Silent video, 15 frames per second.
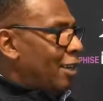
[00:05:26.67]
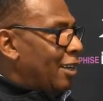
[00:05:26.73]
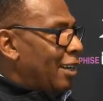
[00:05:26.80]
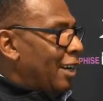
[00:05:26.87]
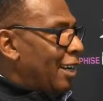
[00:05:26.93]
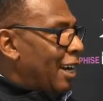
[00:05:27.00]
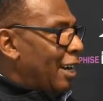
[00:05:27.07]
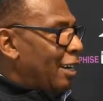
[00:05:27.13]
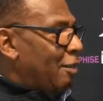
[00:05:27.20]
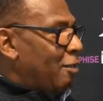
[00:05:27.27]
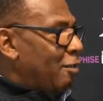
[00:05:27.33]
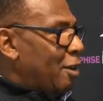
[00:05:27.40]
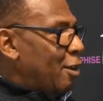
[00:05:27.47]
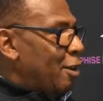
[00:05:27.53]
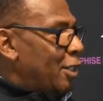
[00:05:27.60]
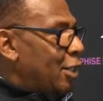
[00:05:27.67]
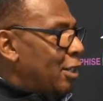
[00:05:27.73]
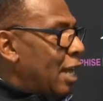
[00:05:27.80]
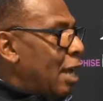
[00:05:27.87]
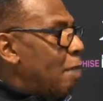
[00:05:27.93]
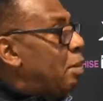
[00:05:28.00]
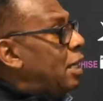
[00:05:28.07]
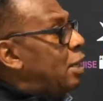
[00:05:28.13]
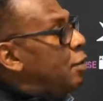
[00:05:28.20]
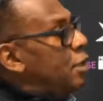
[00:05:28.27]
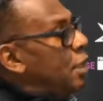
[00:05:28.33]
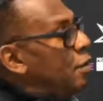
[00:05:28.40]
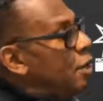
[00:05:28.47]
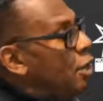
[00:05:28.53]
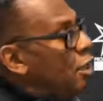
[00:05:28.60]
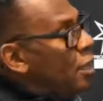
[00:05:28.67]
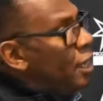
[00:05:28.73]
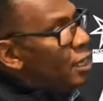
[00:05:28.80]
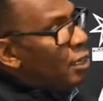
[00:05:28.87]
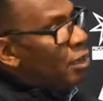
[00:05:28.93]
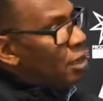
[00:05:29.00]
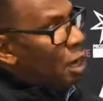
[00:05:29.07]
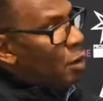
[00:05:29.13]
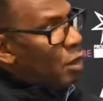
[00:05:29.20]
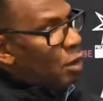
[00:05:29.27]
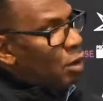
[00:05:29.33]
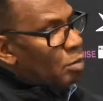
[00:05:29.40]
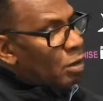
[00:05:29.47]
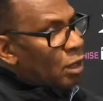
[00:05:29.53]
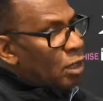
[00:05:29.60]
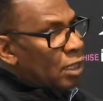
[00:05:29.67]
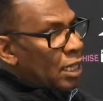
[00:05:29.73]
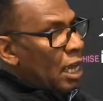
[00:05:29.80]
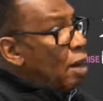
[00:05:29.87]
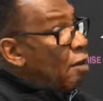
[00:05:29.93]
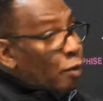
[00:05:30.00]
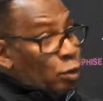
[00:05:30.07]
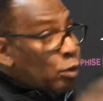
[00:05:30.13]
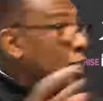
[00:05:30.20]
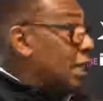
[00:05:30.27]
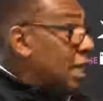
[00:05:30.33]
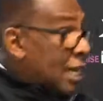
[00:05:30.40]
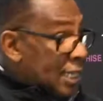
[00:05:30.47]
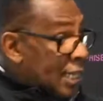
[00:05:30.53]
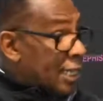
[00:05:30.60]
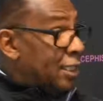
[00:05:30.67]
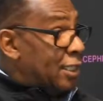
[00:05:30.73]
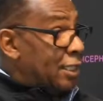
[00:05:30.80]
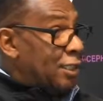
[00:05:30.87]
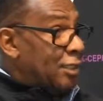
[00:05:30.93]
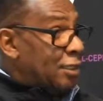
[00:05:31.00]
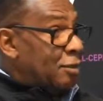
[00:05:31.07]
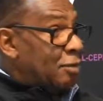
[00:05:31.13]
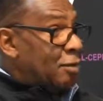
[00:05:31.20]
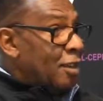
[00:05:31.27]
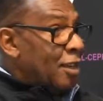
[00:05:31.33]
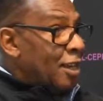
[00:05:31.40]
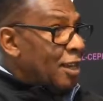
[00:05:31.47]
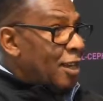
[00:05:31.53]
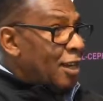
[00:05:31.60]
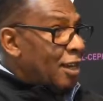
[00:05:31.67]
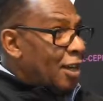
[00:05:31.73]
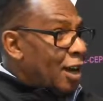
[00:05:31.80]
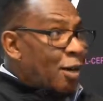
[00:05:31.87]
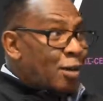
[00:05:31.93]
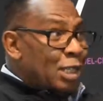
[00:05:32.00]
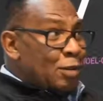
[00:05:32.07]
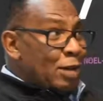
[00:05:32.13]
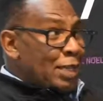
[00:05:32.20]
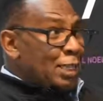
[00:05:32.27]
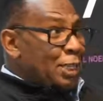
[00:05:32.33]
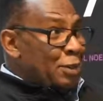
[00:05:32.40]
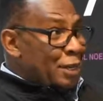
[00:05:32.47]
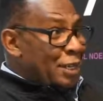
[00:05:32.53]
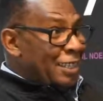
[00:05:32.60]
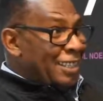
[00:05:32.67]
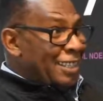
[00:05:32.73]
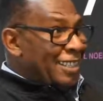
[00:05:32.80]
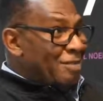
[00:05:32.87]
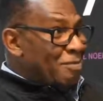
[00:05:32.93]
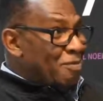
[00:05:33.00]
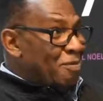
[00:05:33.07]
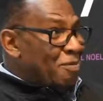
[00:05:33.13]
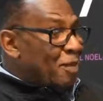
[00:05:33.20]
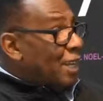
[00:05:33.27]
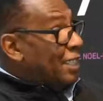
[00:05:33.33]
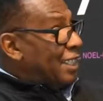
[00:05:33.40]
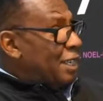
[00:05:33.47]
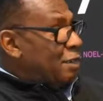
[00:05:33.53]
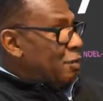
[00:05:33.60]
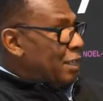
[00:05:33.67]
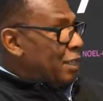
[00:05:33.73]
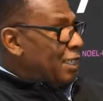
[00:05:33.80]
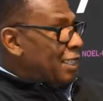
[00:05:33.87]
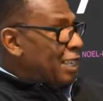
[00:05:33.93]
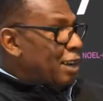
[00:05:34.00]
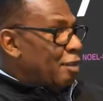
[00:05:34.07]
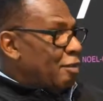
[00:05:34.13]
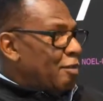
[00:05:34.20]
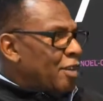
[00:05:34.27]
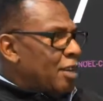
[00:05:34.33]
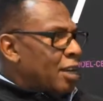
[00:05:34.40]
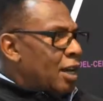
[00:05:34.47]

And then focus on that. But there was other things going on because out of all the Gladiators, I was already doing my TV stuff.